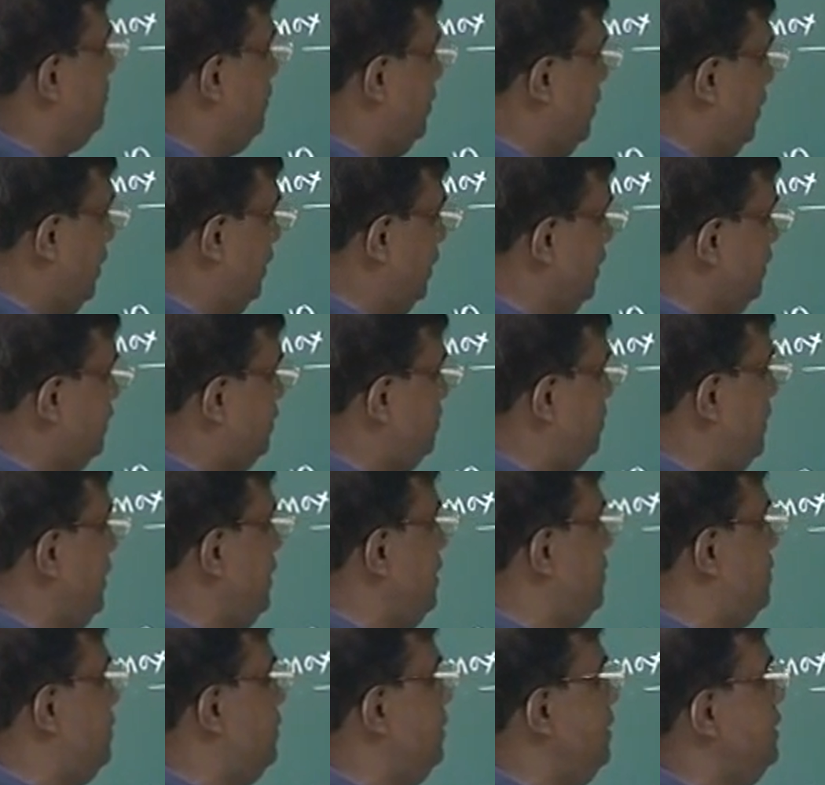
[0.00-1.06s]
all this
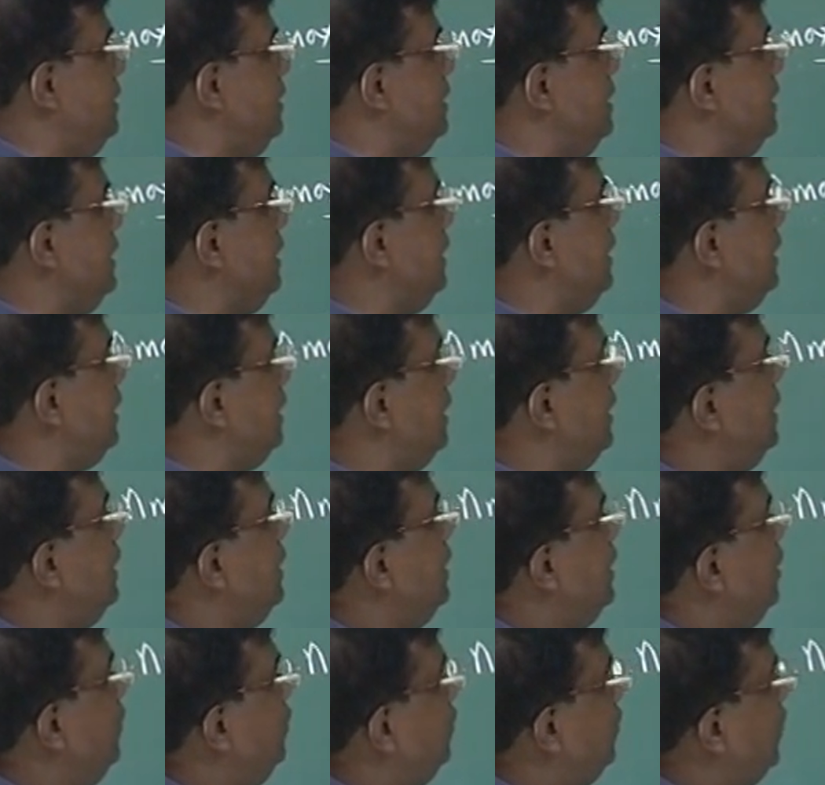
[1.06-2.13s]
speeds region here,
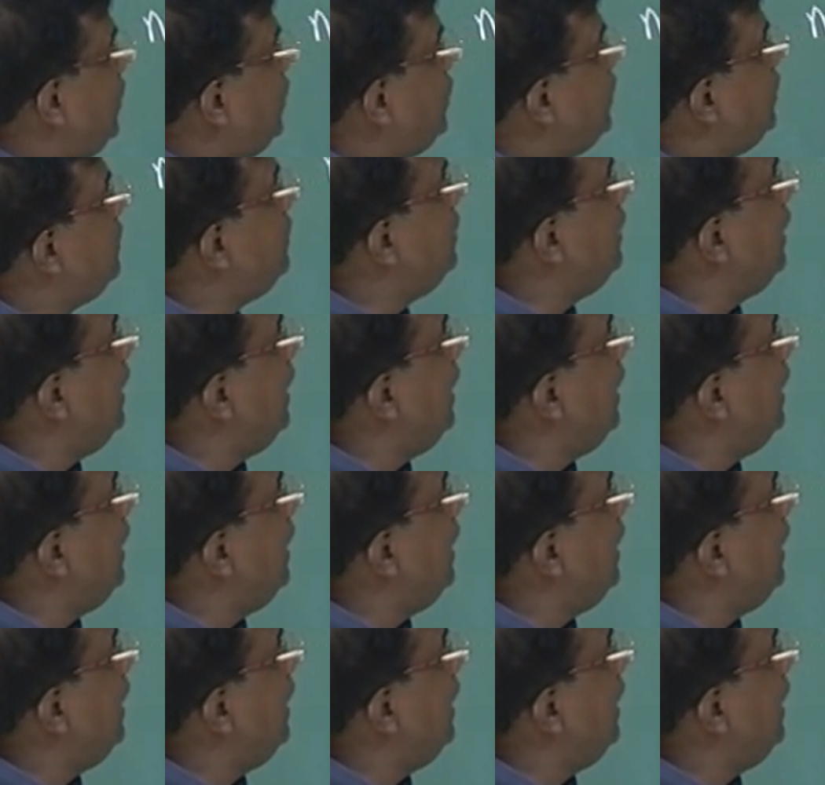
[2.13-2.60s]
so you could see